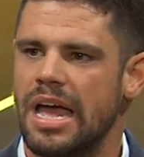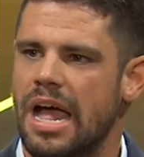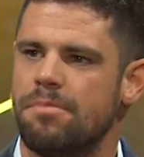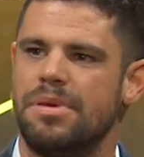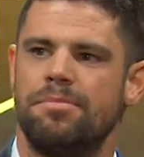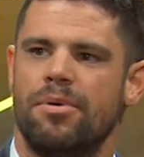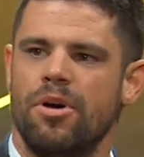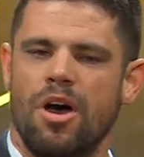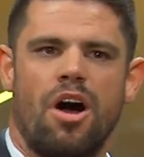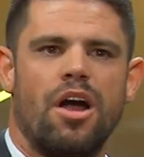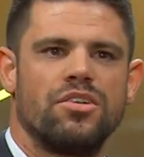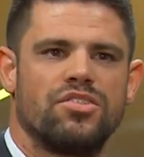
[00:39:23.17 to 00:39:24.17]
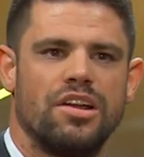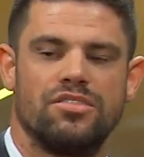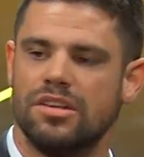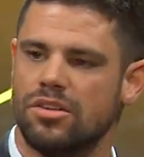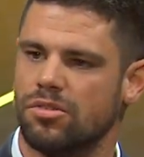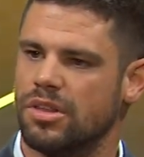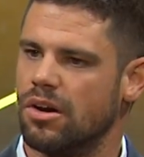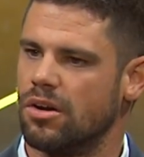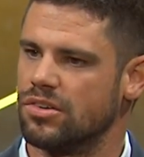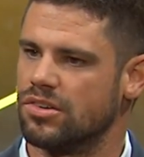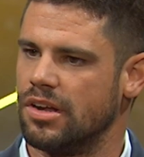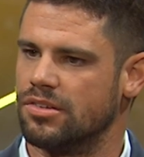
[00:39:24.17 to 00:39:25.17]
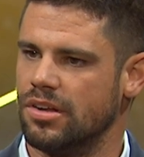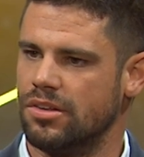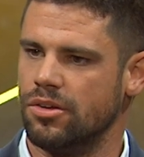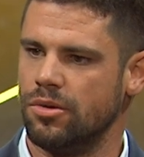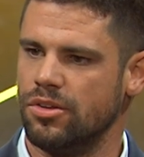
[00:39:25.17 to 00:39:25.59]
And people are judging you that aren't judging you.